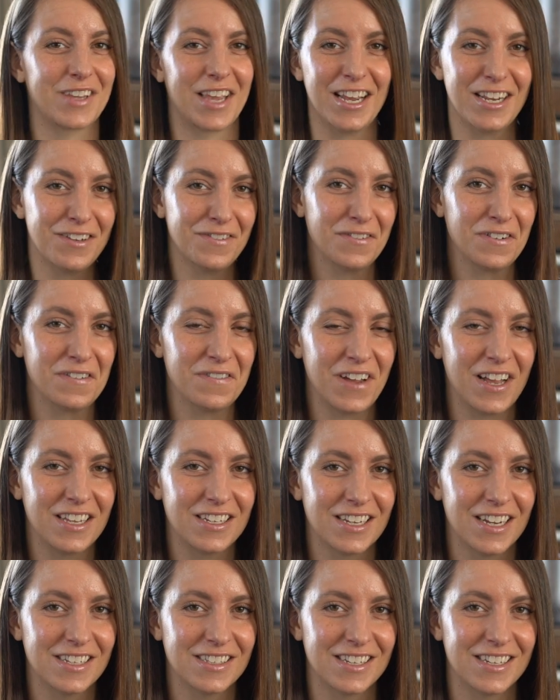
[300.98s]
candy-free
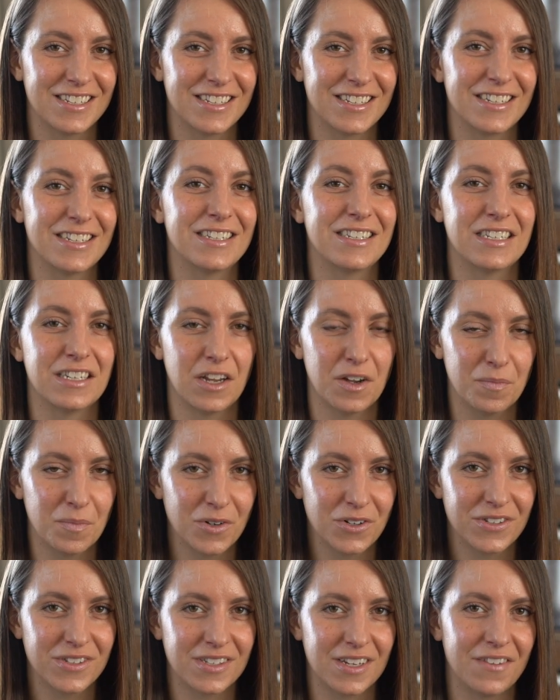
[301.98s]
Valentine's idea
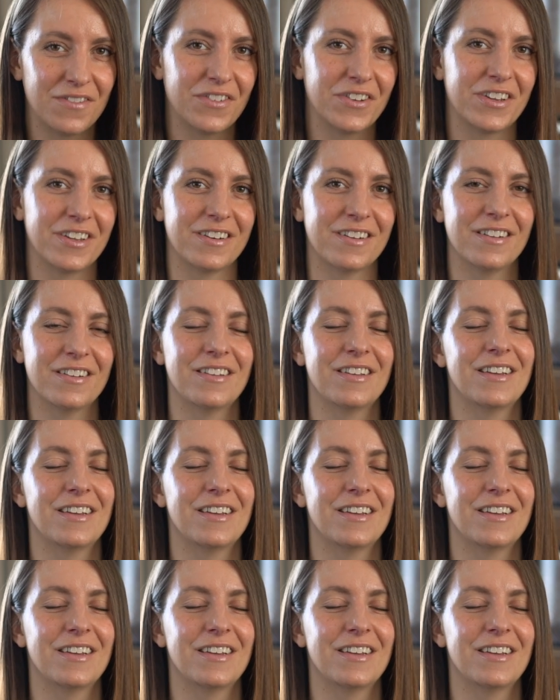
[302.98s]
number 7